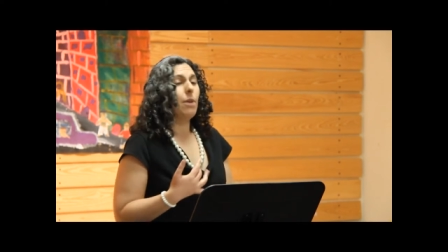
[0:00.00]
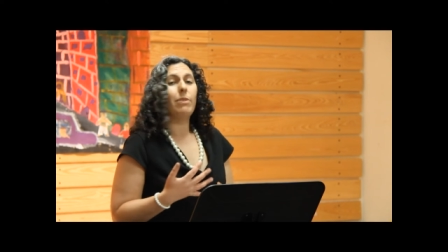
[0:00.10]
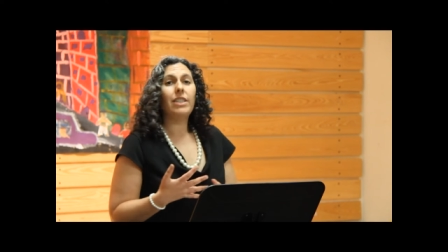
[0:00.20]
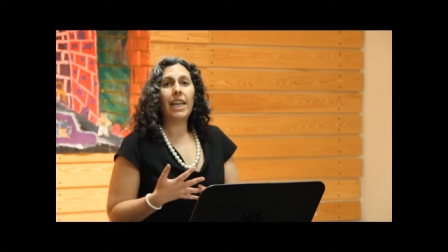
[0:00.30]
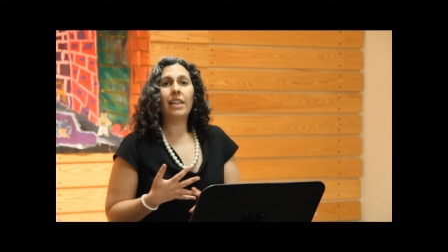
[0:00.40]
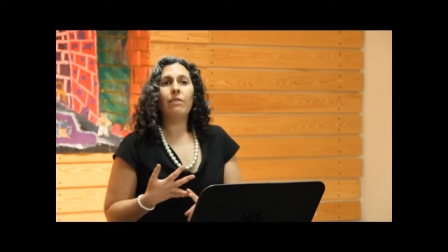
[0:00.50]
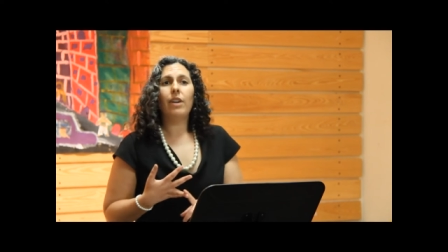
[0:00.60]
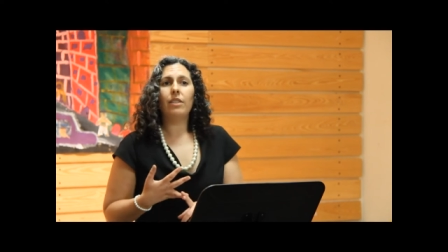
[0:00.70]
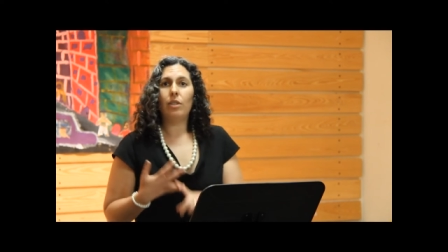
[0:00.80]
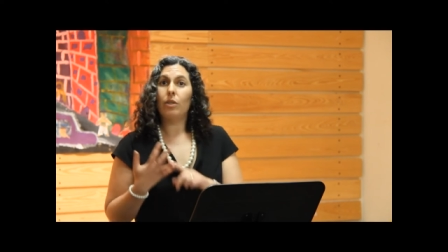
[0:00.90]
but second of
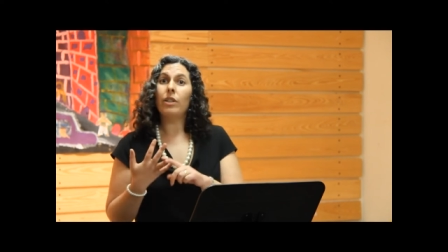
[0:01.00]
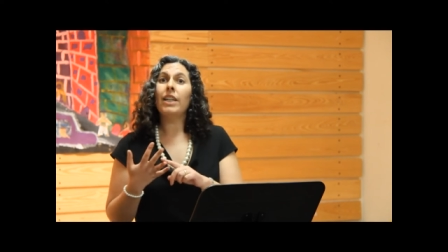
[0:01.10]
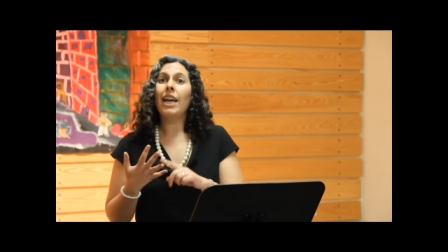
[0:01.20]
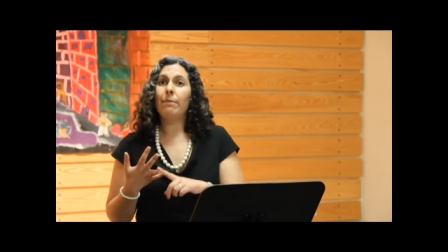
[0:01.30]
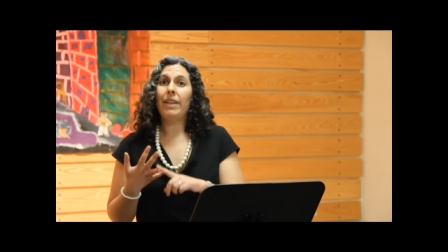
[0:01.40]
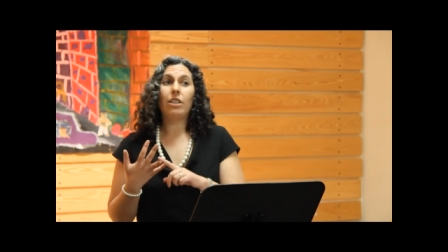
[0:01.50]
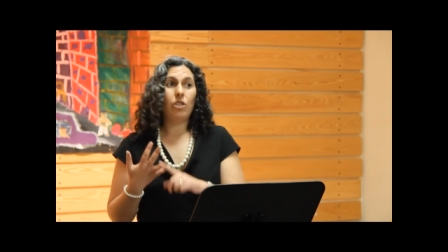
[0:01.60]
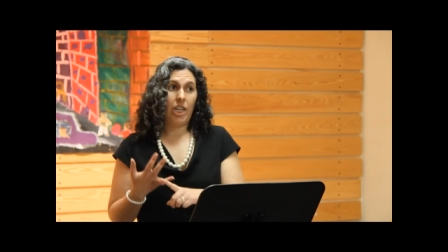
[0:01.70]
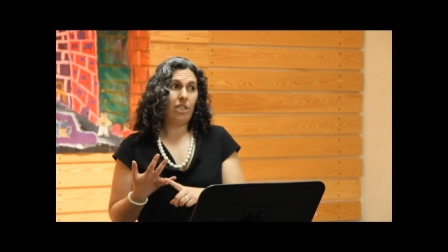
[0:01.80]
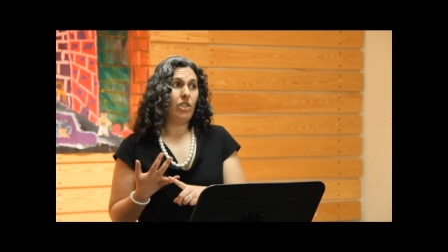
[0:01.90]
all, to learn how to make
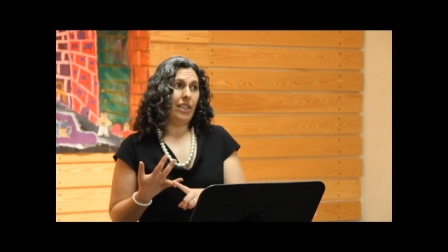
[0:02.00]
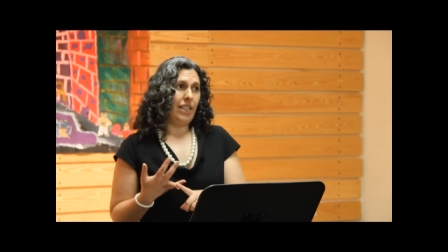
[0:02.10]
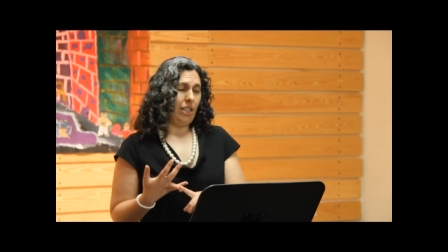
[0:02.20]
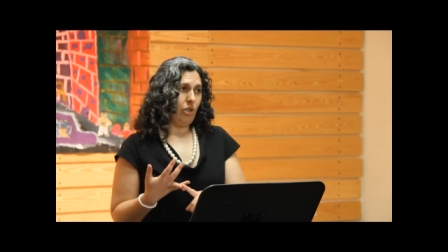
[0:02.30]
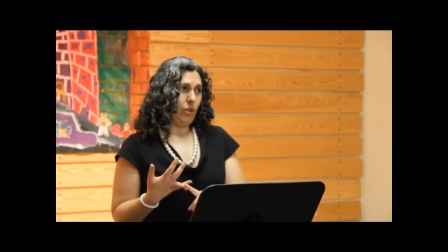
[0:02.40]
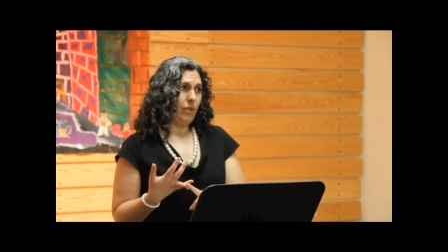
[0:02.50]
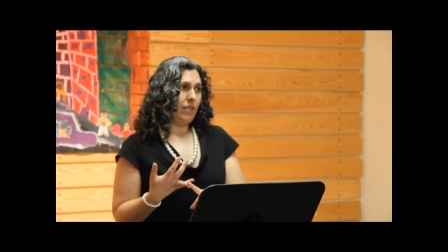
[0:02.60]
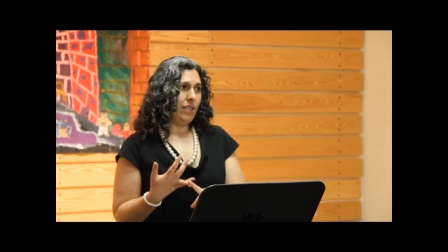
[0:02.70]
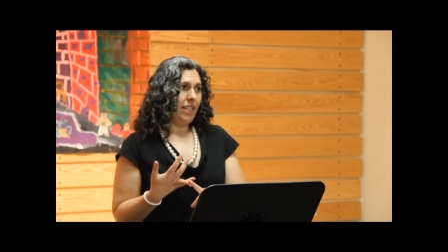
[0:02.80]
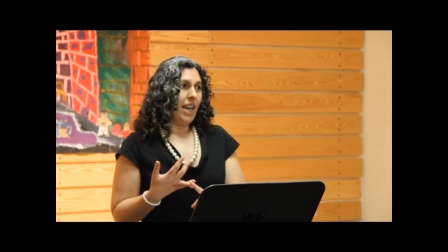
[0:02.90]
change on the issues,
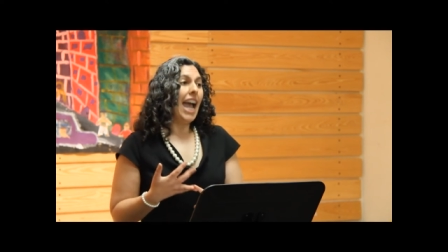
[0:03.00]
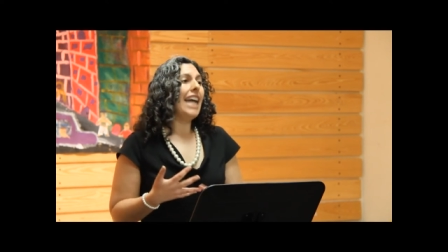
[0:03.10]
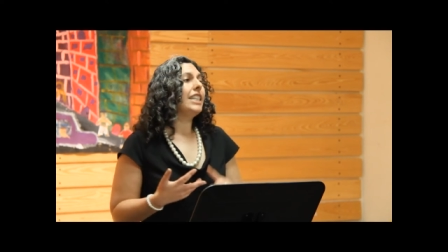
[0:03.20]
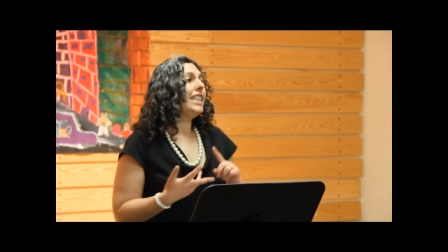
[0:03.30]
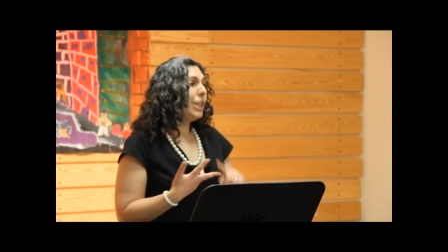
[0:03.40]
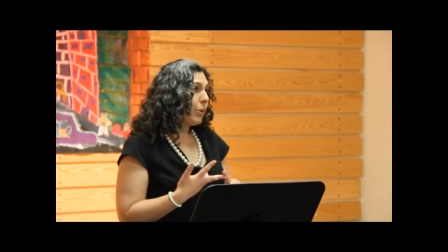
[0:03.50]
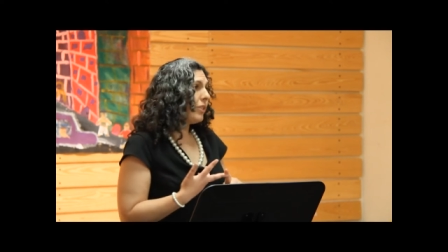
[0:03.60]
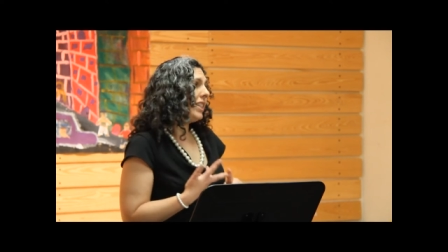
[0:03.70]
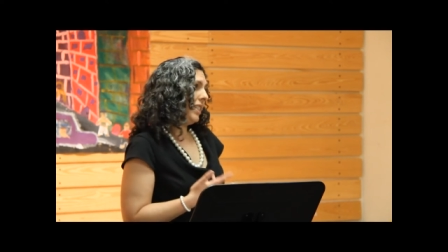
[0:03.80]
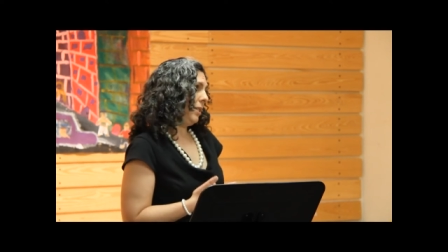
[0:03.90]
and
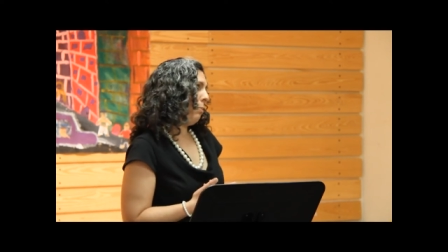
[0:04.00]
equally as